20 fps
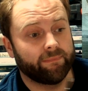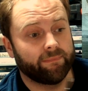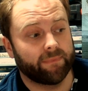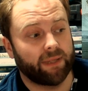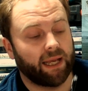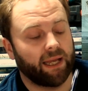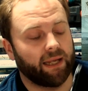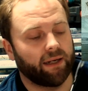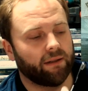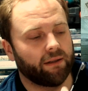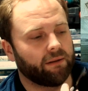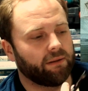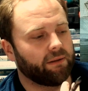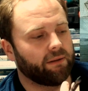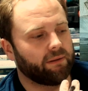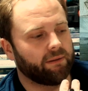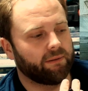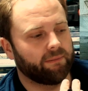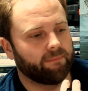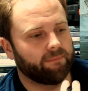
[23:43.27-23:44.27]
And
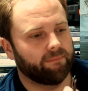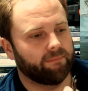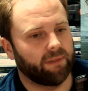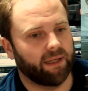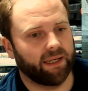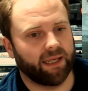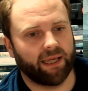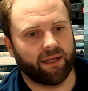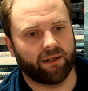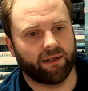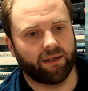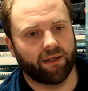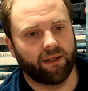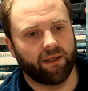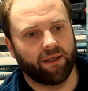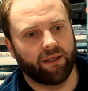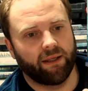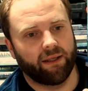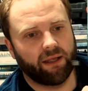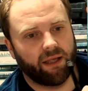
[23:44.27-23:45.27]
again,
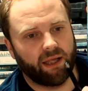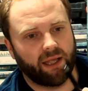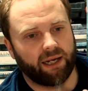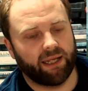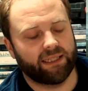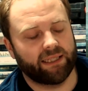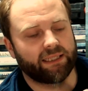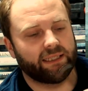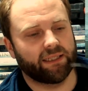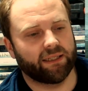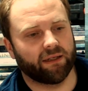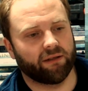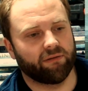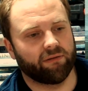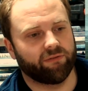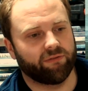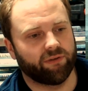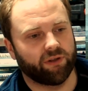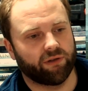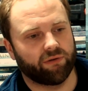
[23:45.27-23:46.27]
an 80-gun
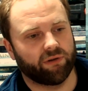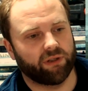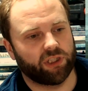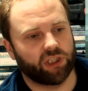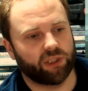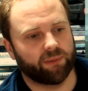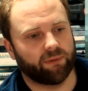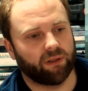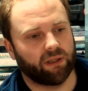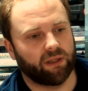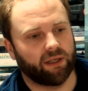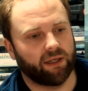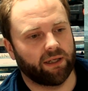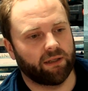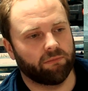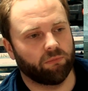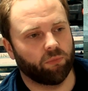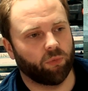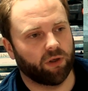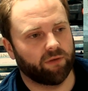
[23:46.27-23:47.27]
third-rate ship of the line,
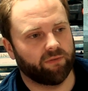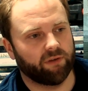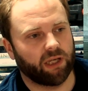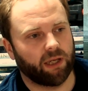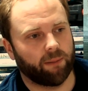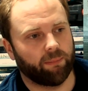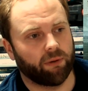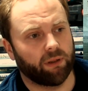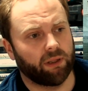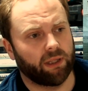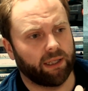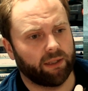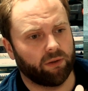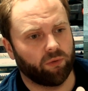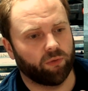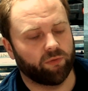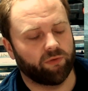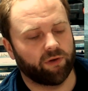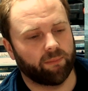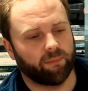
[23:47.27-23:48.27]
one of a couple like
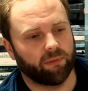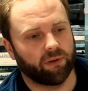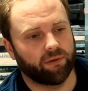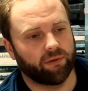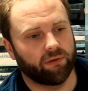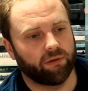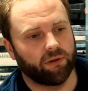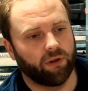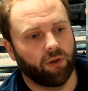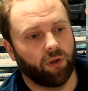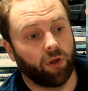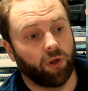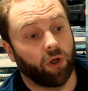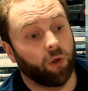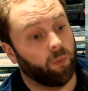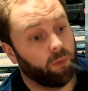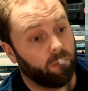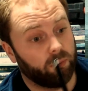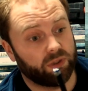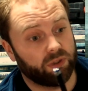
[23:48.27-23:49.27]
Northumberland, who
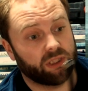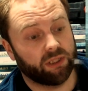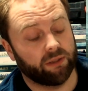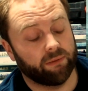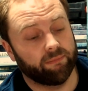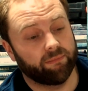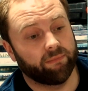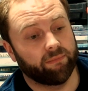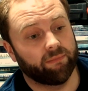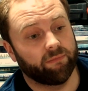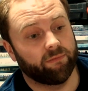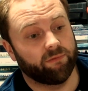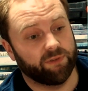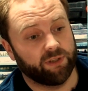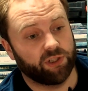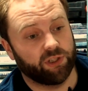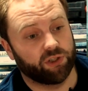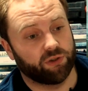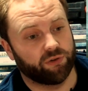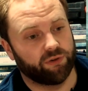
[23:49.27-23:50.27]
will also
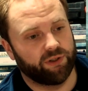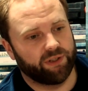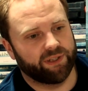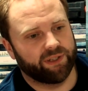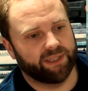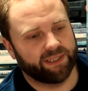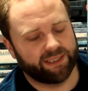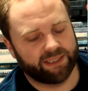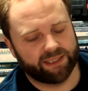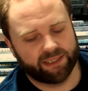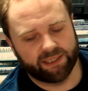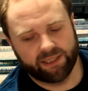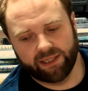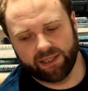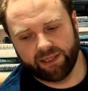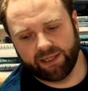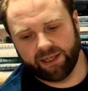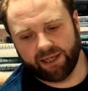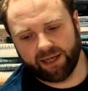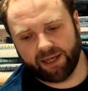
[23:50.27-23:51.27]
feature in this
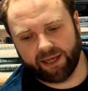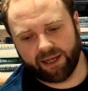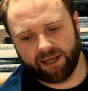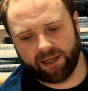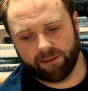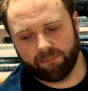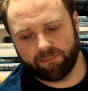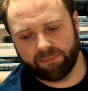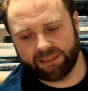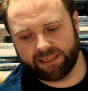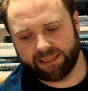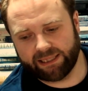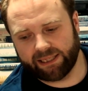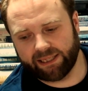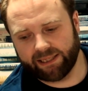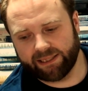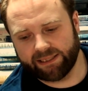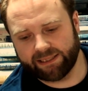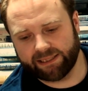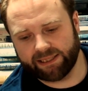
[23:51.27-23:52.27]

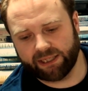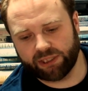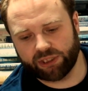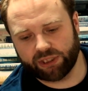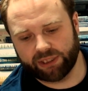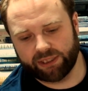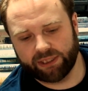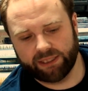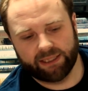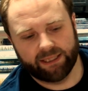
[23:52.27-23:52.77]
particular discussion.